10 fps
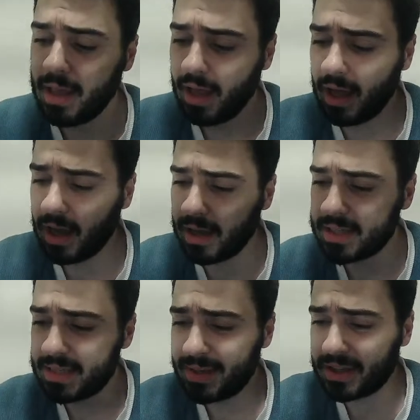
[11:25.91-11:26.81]
It
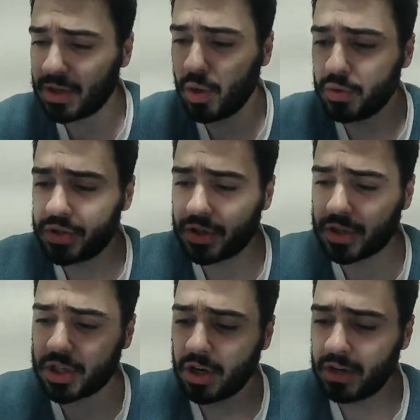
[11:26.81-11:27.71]
seemed like the coach,
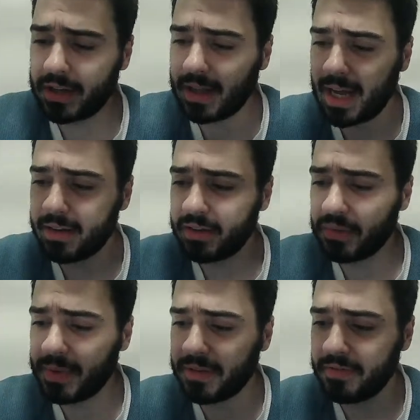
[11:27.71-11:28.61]
Scott O'Neill, had a little
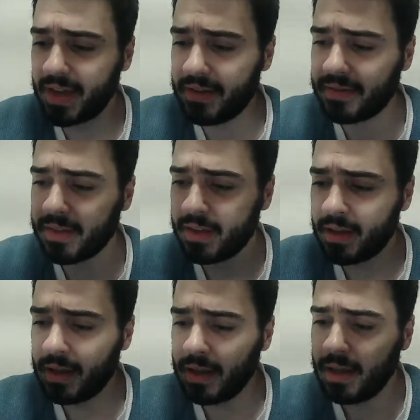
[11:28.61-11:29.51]
bit of faith.
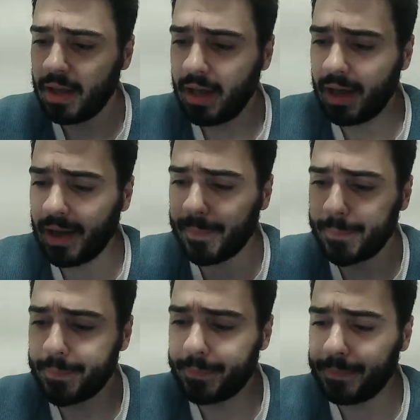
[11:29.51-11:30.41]

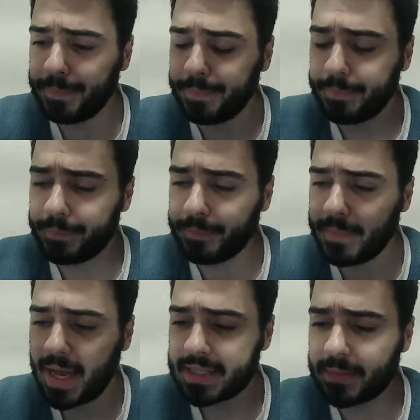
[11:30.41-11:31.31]

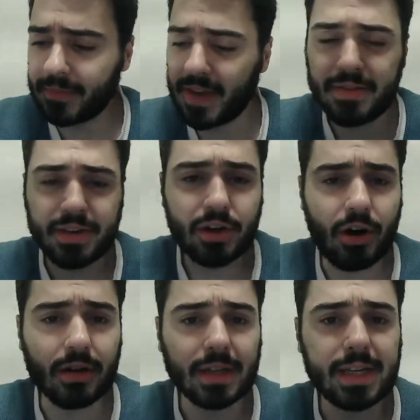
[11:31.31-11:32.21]
Had some faith in
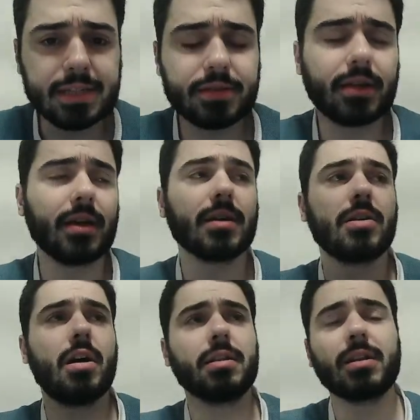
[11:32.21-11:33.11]
Coughlin, as
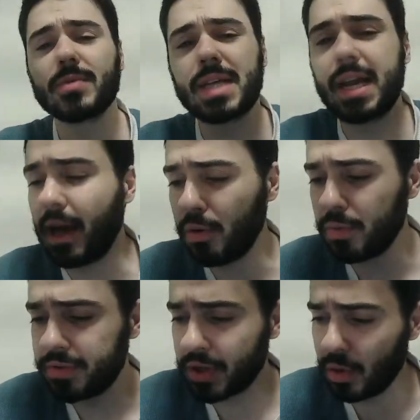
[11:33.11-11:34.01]
Coughlin was kind of out
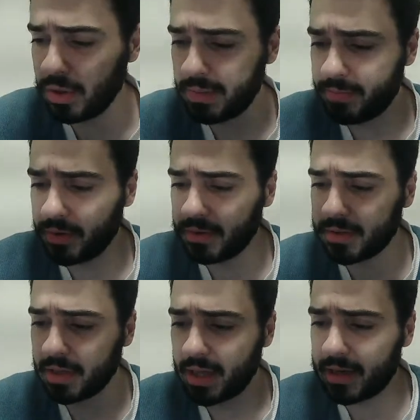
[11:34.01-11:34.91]
with the goal he pulled
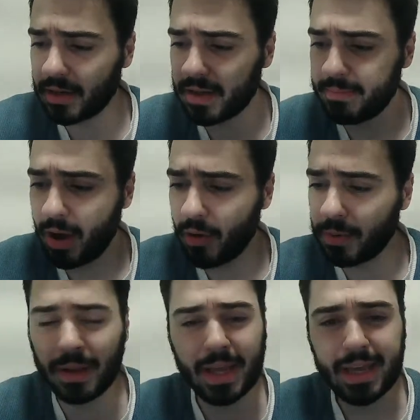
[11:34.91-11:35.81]
and on the power
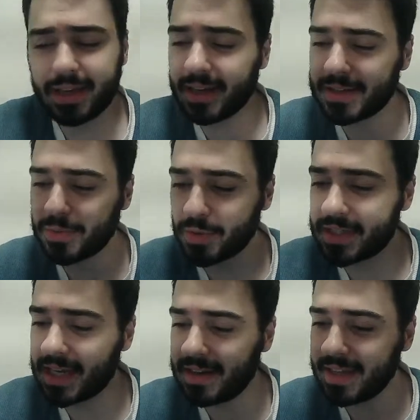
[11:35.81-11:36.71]
play towards
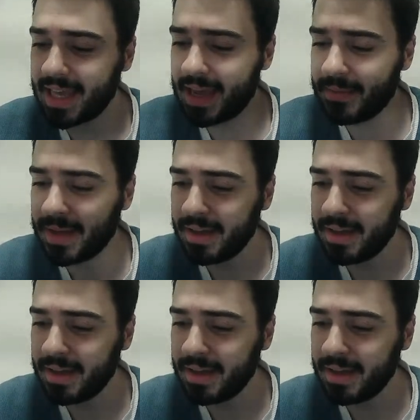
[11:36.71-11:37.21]
the end of the game.